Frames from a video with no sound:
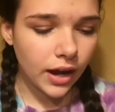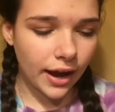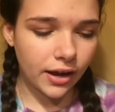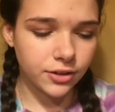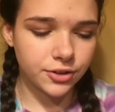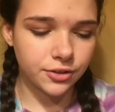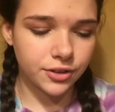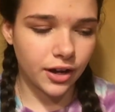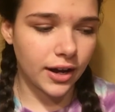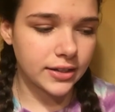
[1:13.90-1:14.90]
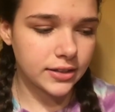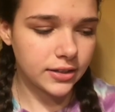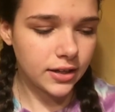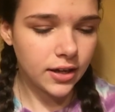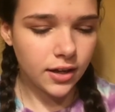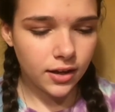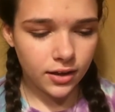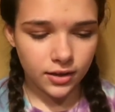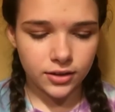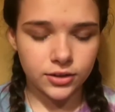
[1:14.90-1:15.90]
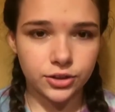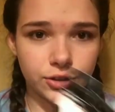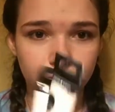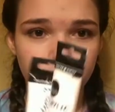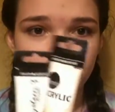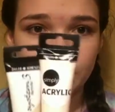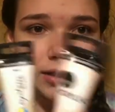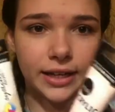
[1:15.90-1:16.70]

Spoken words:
I also got two